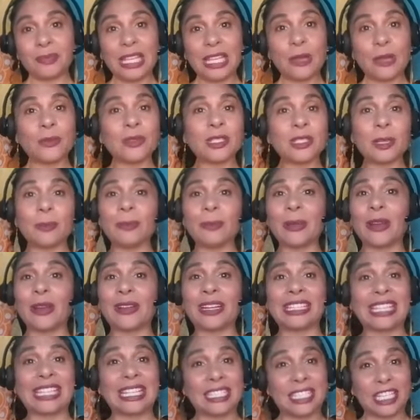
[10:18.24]
Was empowering
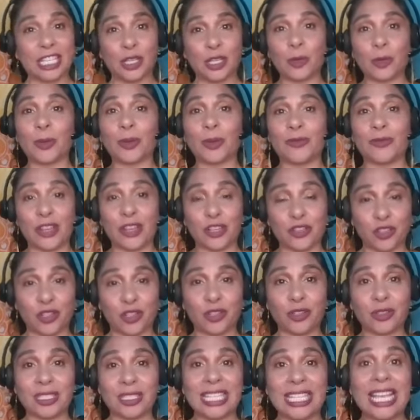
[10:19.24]
Latino
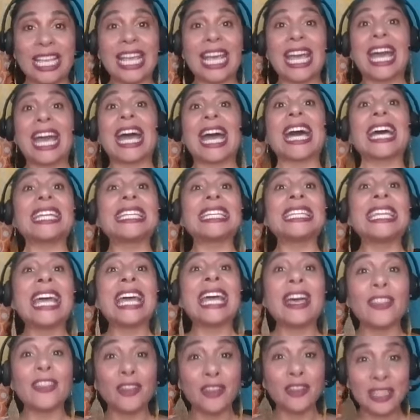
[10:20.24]
professionals.
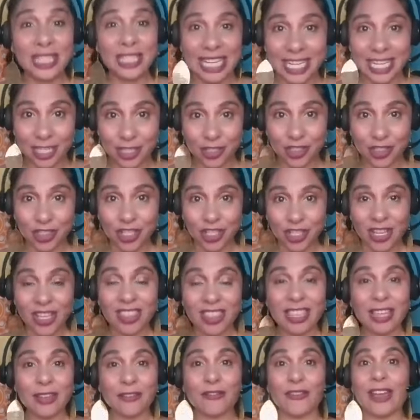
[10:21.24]
Another niche
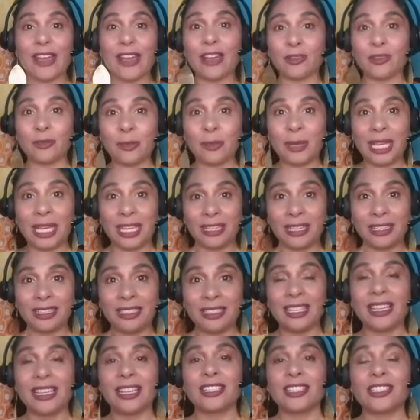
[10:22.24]
that found me.
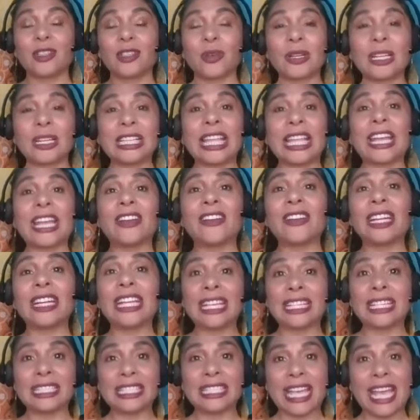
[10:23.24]
So clarity
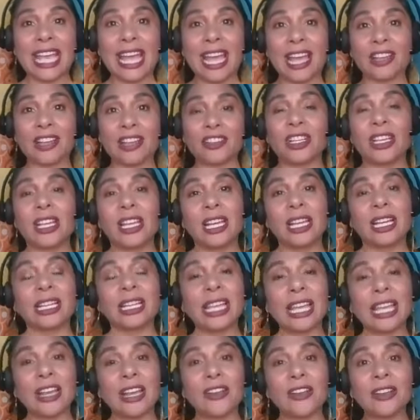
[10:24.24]
is cash.
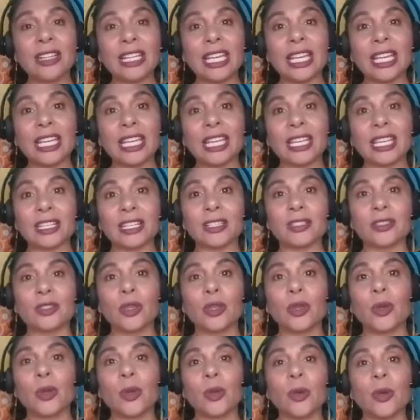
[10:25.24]
Clarity is,
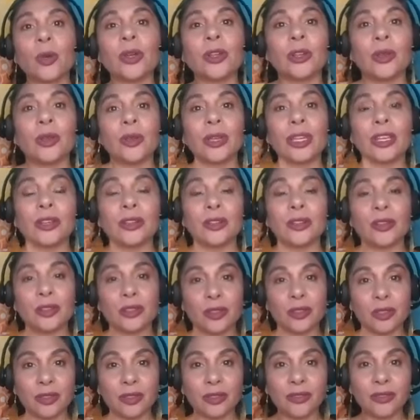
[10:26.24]
who are you here to
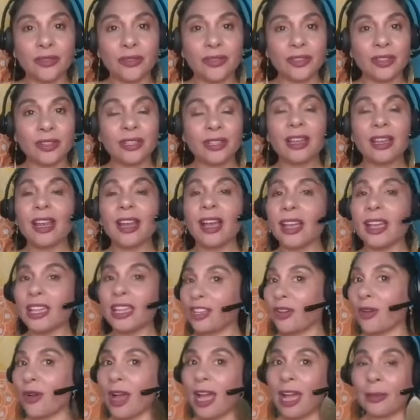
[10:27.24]
serve?
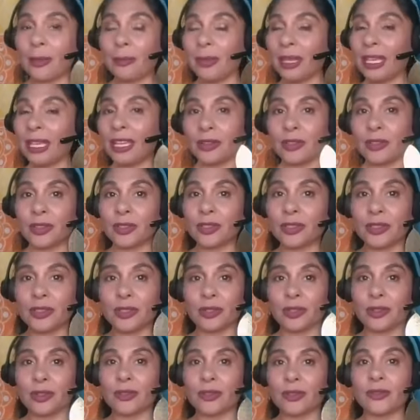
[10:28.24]
I'm here to
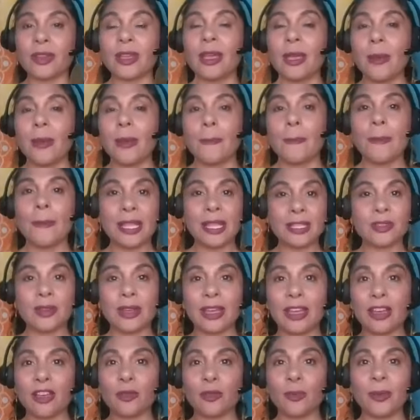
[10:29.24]
serve mental
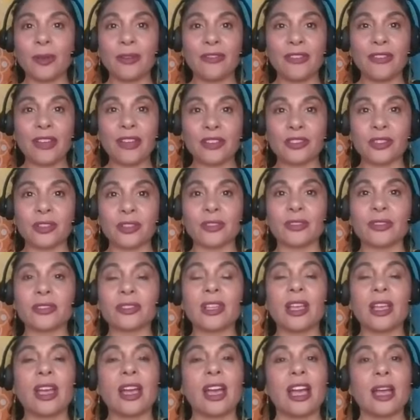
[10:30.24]
health professionals.
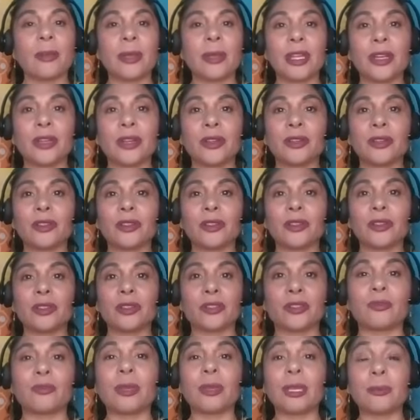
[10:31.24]
I'm here to
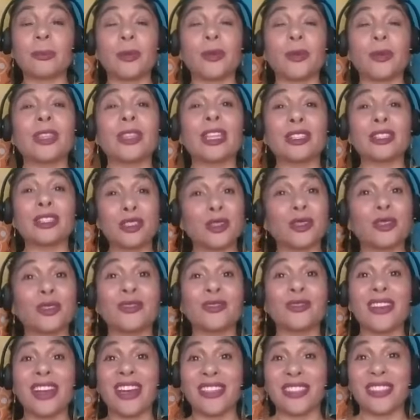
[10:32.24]
serve people that
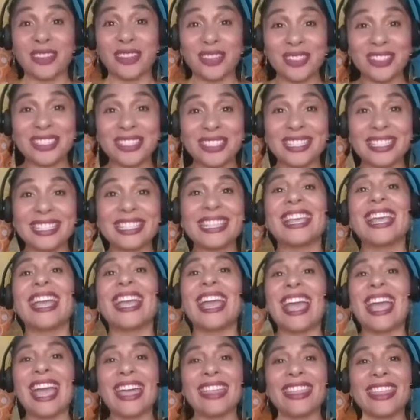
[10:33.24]
serve others.
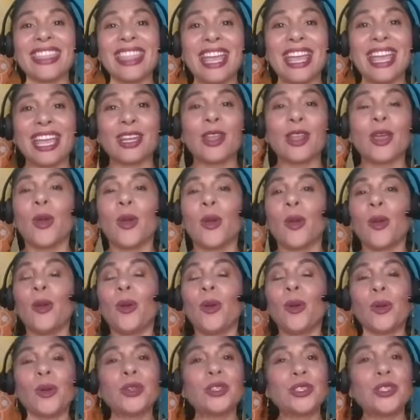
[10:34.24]
And then
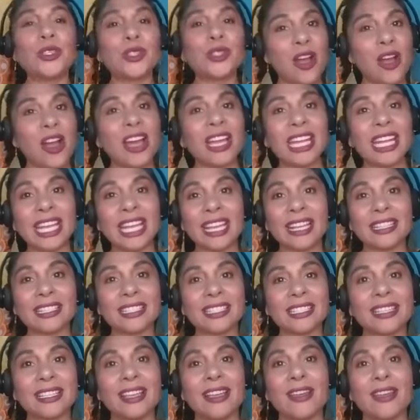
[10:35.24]
who is your
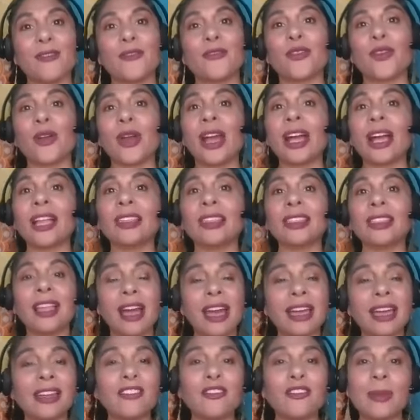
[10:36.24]
audience? For a
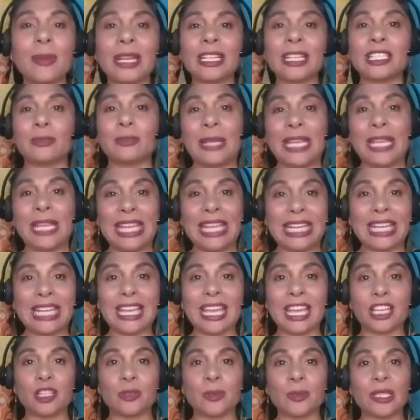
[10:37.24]
lot of my speaking
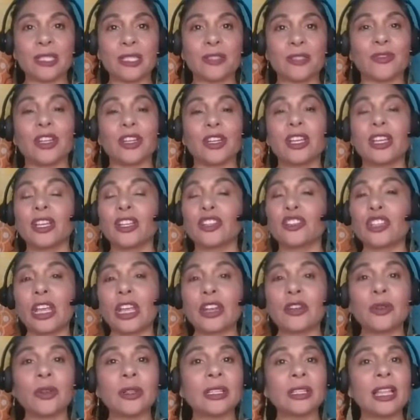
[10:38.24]
engagements for
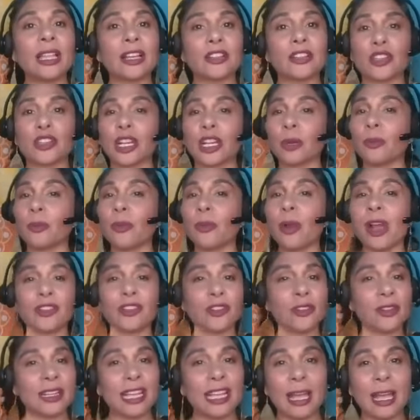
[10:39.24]
General Electric,
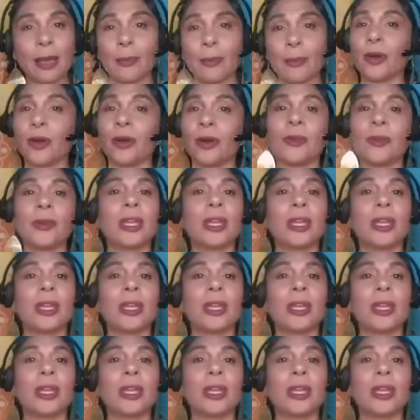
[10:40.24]
Procter and Gamble,